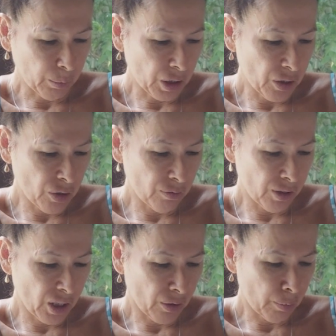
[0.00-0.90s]
I'm going to do a
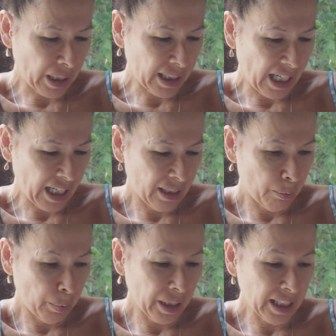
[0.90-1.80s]
video about that.
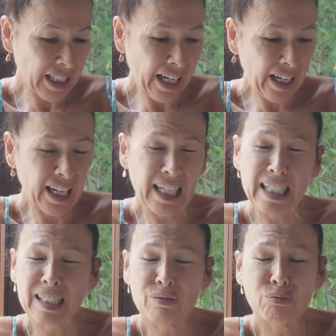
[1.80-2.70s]
But yeah,
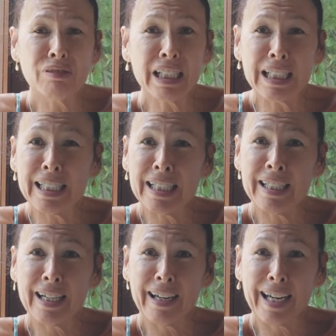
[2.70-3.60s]
it's
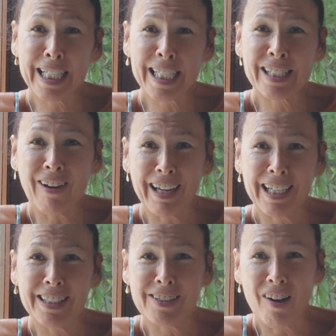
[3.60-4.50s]
really
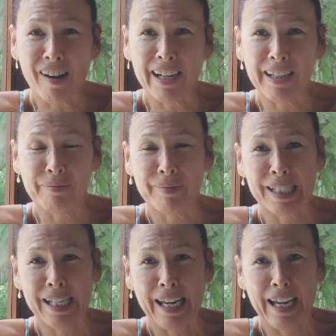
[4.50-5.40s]
exciting
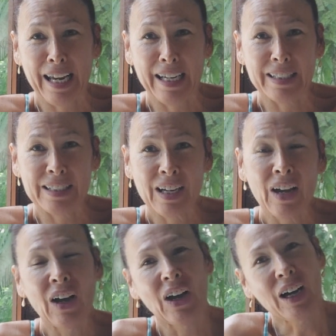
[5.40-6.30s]
times. And
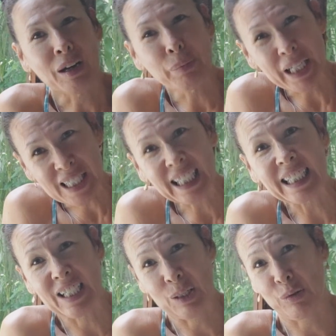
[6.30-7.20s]
I
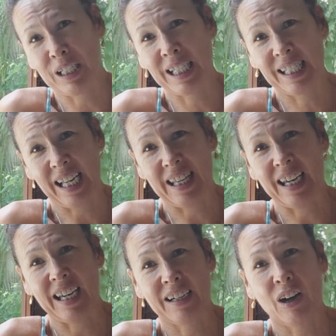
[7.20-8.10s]
basically just wanted to say
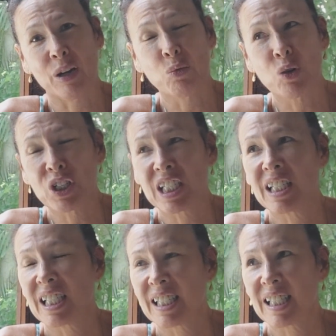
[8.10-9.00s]
that. I
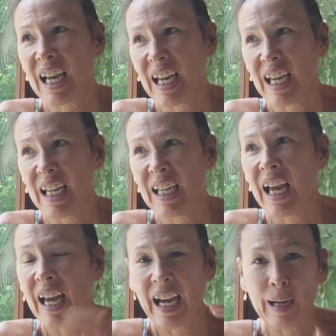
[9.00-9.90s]
wanted to say
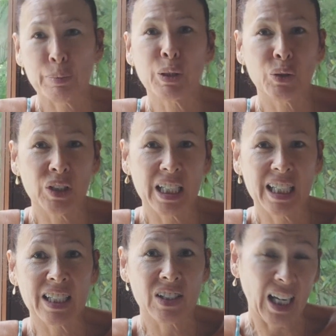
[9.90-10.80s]
Happy New
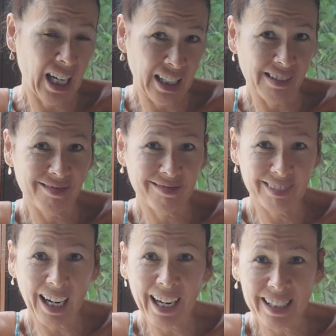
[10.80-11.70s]
Year because I hadn't,
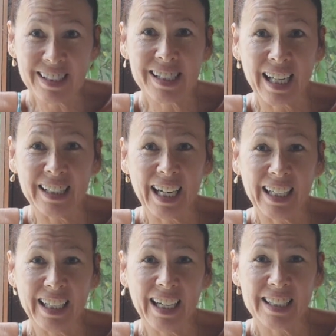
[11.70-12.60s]
I hadn't said
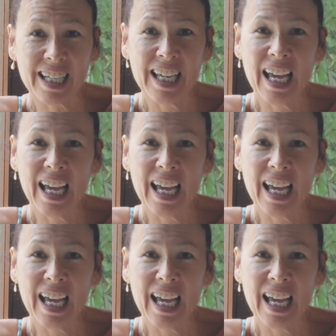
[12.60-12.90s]
that yet.